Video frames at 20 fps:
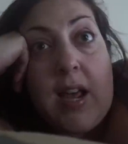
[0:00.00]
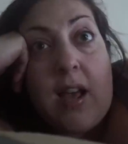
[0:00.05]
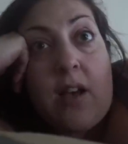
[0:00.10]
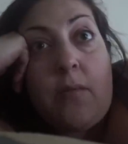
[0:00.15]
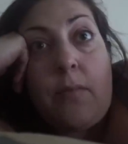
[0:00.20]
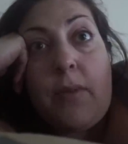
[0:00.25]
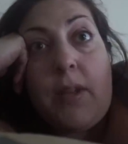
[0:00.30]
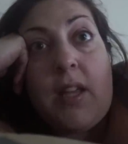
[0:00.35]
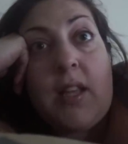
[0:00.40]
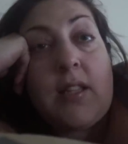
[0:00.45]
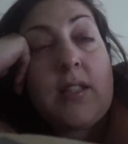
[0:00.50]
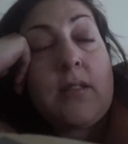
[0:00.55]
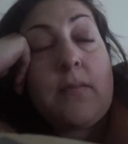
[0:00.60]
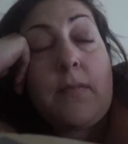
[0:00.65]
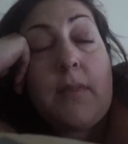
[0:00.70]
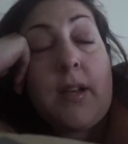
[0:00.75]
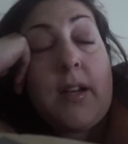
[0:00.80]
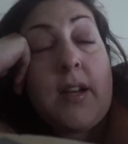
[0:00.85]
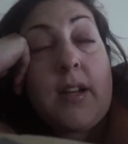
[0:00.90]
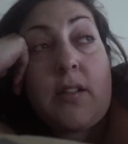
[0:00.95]
out because the
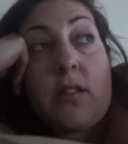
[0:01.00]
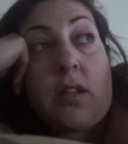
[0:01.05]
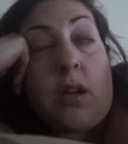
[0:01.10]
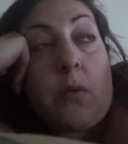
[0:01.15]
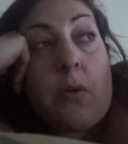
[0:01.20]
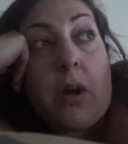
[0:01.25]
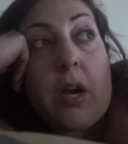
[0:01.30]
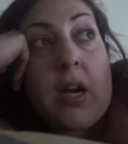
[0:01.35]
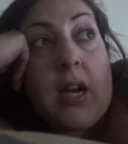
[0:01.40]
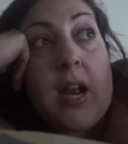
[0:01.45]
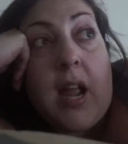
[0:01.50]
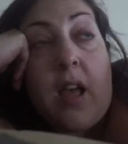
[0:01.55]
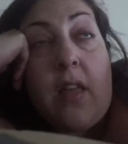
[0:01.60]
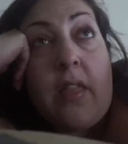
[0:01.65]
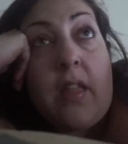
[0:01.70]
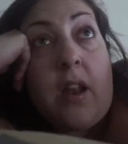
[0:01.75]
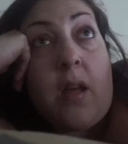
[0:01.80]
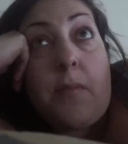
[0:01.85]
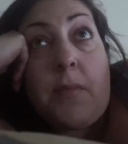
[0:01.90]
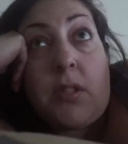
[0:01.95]
minute I start working
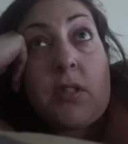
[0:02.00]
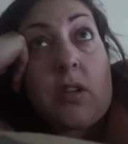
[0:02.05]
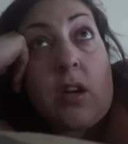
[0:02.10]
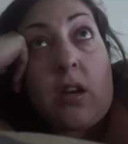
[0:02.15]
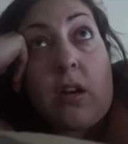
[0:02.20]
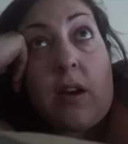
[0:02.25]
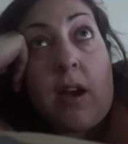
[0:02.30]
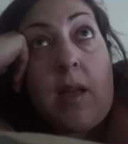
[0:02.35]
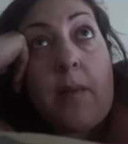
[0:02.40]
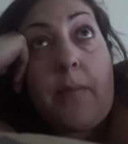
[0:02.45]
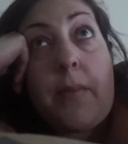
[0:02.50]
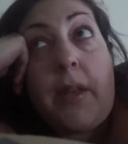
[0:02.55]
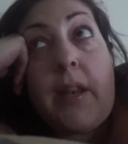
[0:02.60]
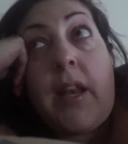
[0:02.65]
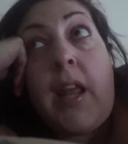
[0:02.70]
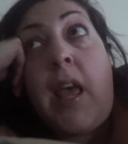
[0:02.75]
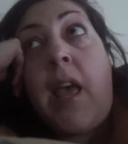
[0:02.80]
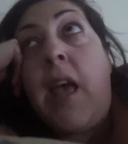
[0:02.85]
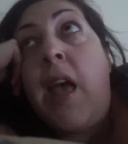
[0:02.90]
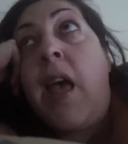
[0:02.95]
out, then I'm gonna start
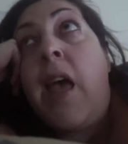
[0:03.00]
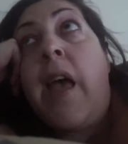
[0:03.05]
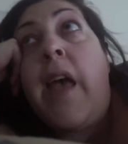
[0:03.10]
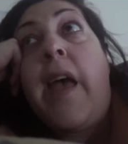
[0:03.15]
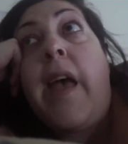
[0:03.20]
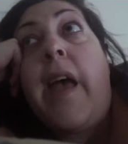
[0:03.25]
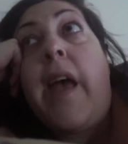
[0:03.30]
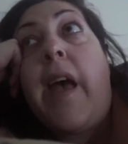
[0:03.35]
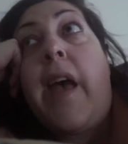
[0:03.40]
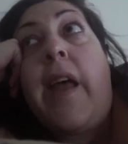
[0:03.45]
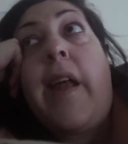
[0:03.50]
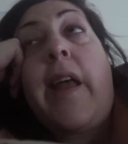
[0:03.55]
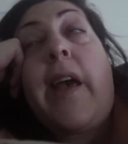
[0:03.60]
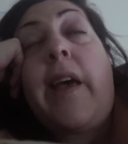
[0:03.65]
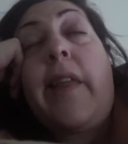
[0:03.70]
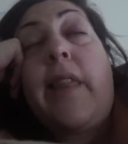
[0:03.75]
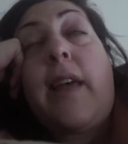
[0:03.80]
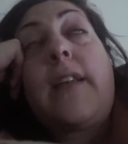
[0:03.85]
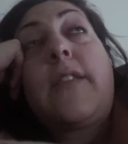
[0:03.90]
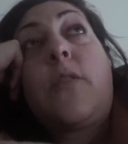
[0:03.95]
cramping. And
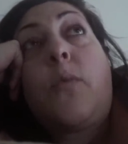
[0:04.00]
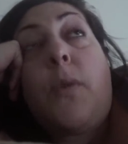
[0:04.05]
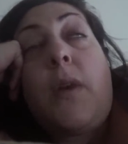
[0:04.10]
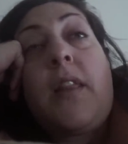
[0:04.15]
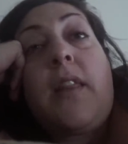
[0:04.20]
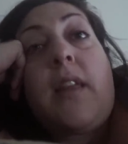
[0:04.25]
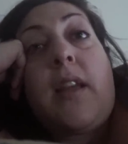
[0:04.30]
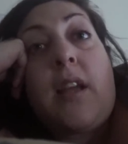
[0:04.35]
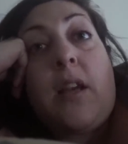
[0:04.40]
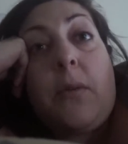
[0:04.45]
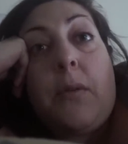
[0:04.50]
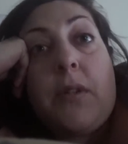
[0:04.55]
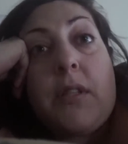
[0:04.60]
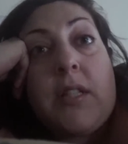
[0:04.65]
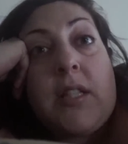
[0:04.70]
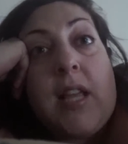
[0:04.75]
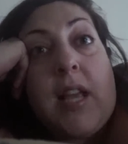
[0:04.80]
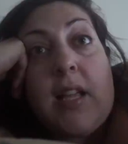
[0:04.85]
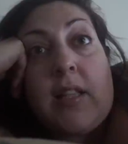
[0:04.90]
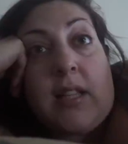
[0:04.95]
I, that's one thing I
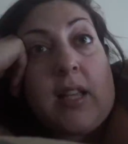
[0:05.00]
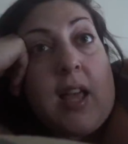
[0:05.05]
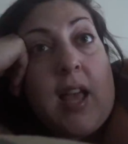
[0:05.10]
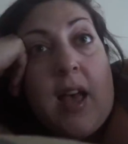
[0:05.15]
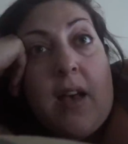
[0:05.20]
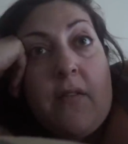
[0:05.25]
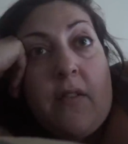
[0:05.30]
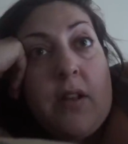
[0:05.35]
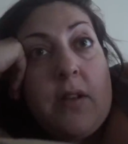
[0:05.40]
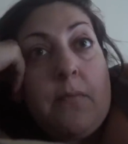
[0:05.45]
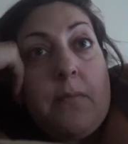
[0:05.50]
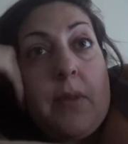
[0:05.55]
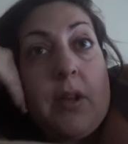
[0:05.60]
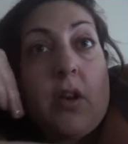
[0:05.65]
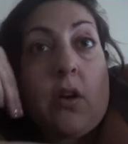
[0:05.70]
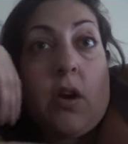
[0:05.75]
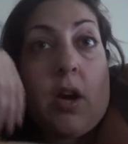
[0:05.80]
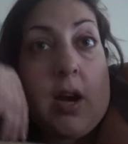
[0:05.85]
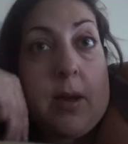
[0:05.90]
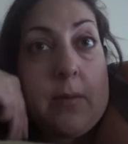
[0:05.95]
will say is I haven't
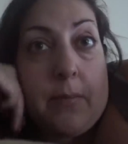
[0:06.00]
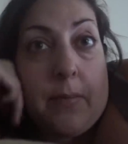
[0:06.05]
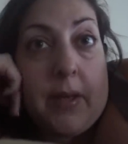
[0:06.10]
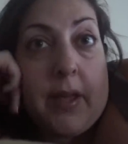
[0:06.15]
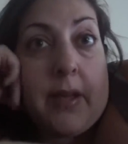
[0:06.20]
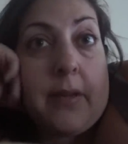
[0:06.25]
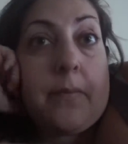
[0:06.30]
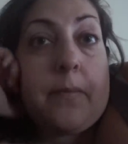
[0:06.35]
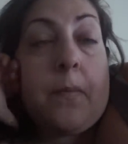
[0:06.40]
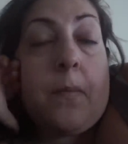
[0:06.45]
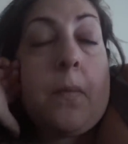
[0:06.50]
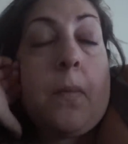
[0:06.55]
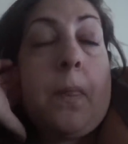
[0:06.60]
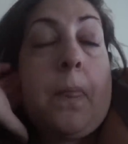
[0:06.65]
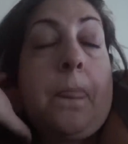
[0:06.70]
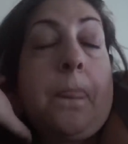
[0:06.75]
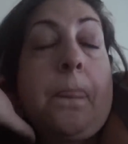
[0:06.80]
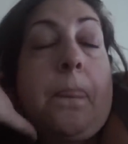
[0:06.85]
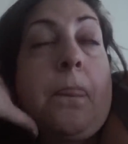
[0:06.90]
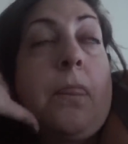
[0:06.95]
been cramping
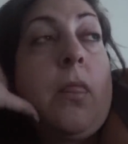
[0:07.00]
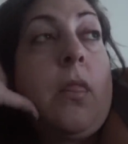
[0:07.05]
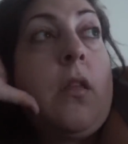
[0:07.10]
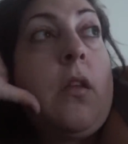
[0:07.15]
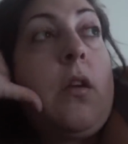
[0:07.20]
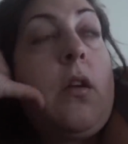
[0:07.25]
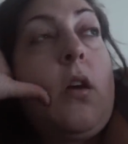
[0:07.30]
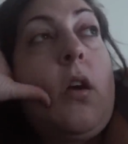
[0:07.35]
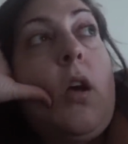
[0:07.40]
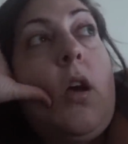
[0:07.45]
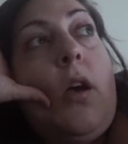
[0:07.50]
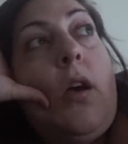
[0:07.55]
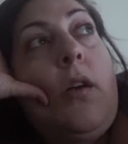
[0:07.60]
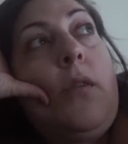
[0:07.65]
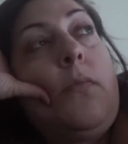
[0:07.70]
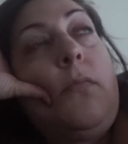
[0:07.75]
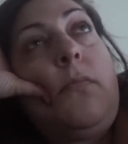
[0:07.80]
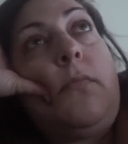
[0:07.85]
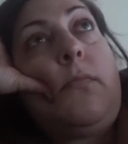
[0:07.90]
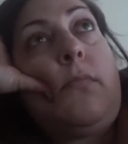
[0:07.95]

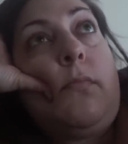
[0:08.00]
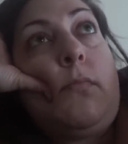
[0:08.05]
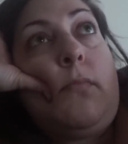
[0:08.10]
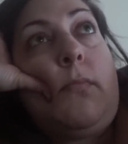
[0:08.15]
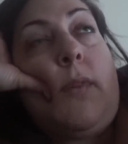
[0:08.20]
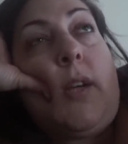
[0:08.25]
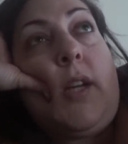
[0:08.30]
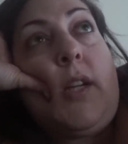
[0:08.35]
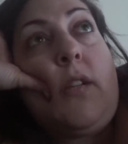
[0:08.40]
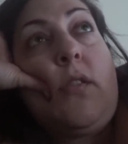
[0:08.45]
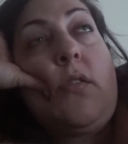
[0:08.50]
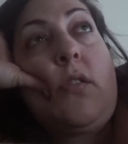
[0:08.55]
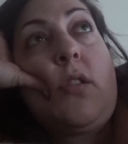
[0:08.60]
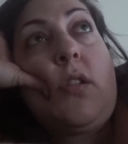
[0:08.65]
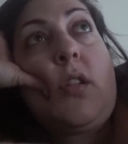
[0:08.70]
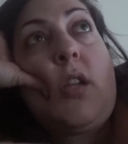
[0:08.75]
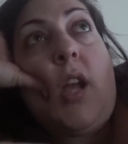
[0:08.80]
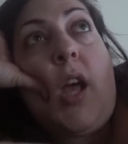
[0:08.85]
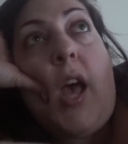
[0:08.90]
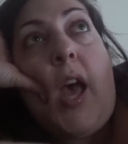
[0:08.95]
um,
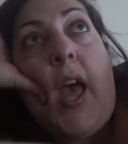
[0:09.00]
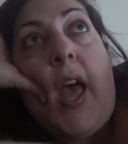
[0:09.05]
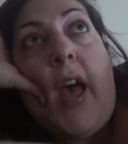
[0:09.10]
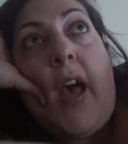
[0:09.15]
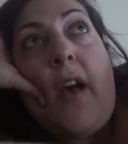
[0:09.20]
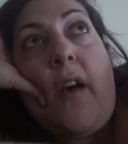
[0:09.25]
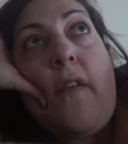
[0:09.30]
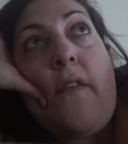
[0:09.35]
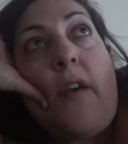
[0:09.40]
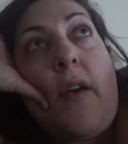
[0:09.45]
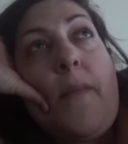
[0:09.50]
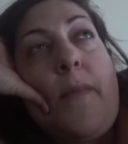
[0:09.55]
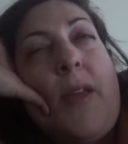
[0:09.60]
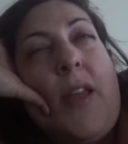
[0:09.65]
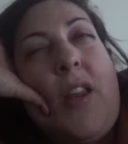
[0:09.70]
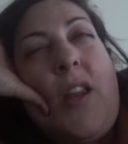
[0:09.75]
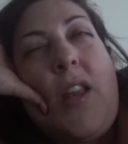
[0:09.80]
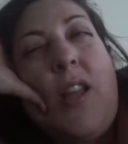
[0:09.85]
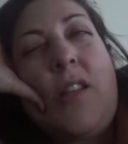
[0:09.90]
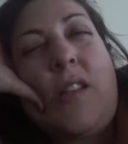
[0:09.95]
much. I have, I
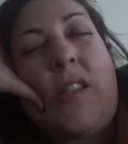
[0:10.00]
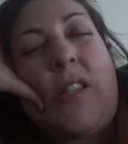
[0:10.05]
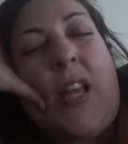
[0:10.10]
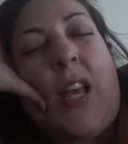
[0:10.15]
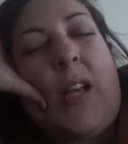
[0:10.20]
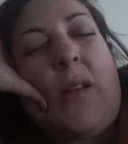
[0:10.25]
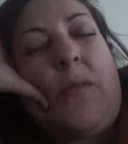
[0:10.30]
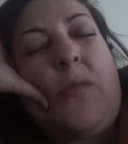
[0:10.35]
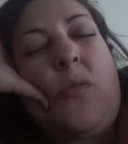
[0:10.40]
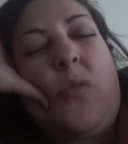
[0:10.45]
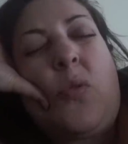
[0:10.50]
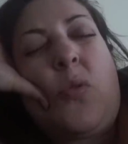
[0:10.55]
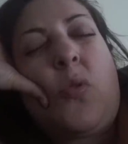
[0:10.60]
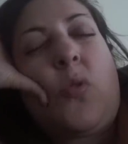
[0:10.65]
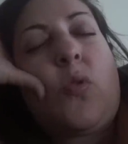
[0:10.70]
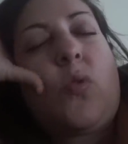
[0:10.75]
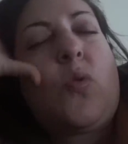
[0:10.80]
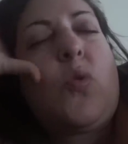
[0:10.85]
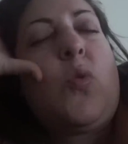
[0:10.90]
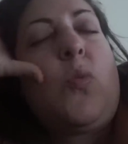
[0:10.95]
mean, it's like
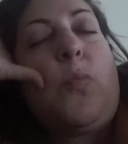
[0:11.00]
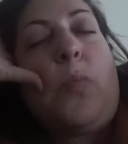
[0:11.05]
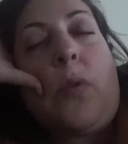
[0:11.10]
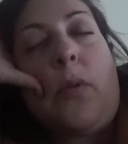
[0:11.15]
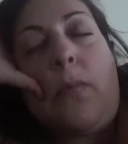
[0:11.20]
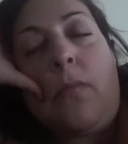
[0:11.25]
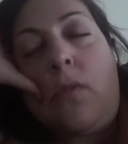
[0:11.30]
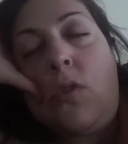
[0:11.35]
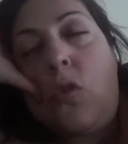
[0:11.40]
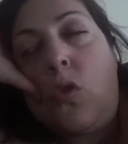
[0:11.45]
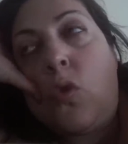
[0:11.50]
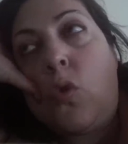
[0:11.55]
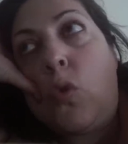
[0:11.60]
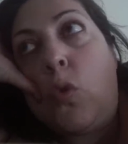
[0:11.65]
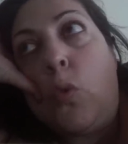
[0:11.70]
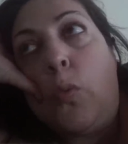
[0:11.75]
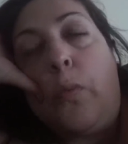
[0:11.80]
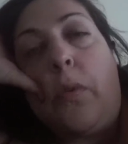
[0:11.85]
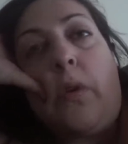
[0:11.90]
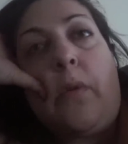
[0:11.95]
super,
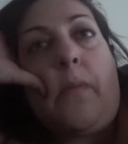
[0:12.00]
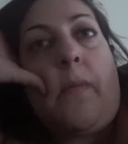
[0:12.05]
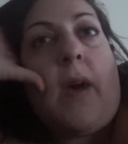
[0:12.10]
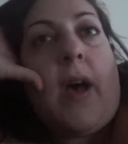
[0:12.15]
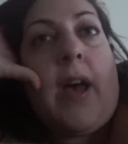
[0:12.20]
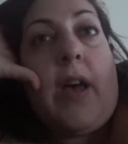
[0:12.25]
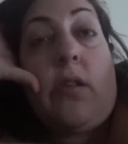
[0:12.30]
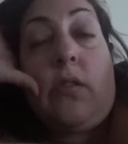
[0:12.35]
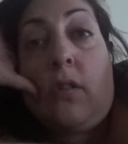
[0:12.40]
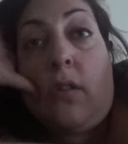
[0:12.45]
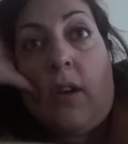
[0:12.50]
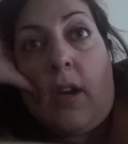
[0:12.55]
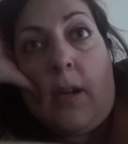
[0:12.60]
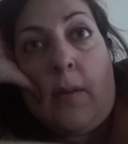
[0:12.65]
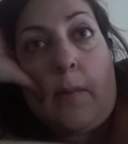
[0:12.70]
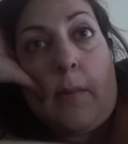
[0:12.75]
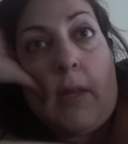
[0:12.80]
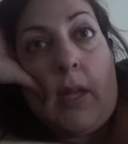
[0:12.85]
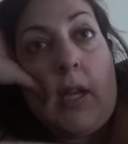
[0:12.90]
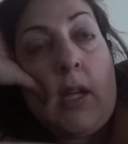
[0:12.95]
super mild
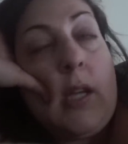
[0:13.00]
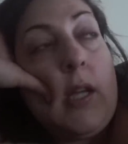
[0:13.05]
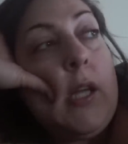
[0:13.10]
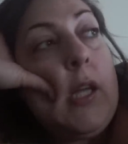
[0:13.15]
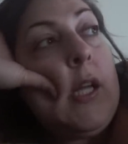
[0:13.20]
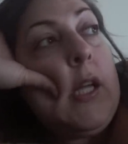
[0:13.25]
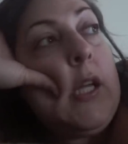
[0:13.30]
cramping.